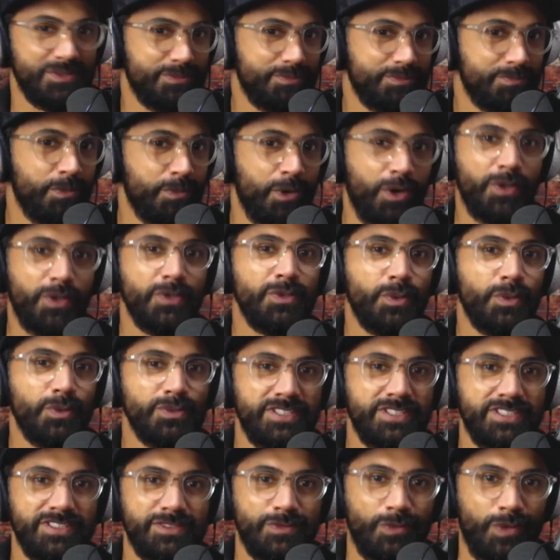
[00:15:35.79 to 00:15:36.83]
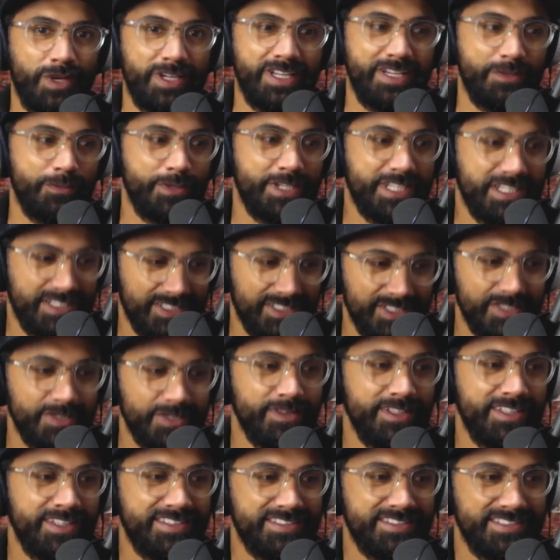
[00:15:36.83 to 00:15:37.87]
So Paul knows his why, and we can
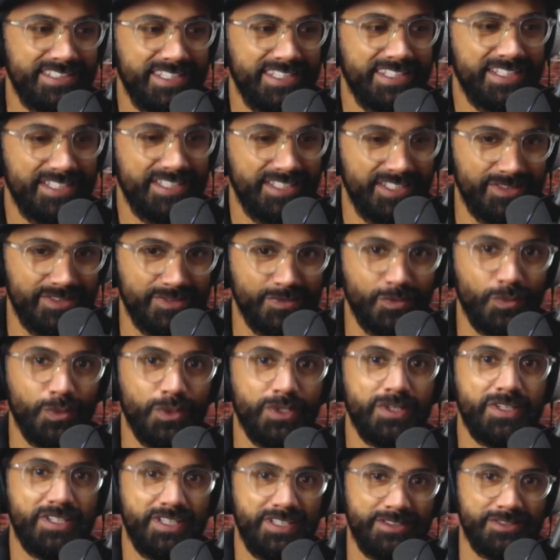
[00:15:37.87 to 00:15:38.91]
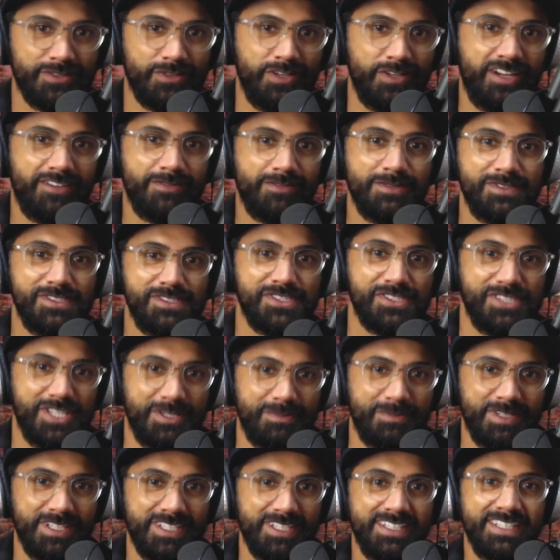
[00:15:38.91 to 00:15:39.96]
clearly see it in his work, his
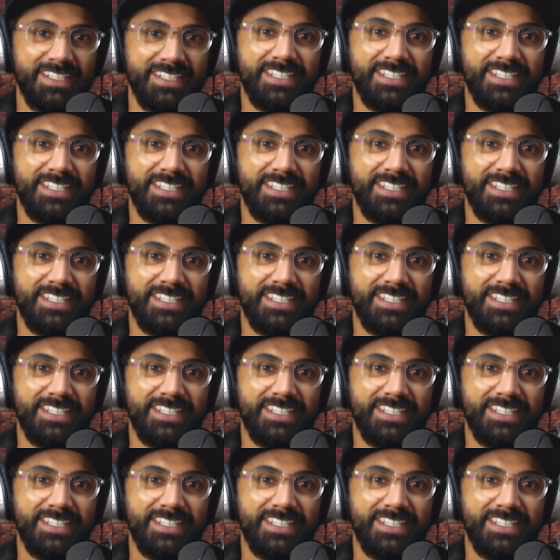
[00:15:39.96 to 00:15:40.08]
craftsmanship.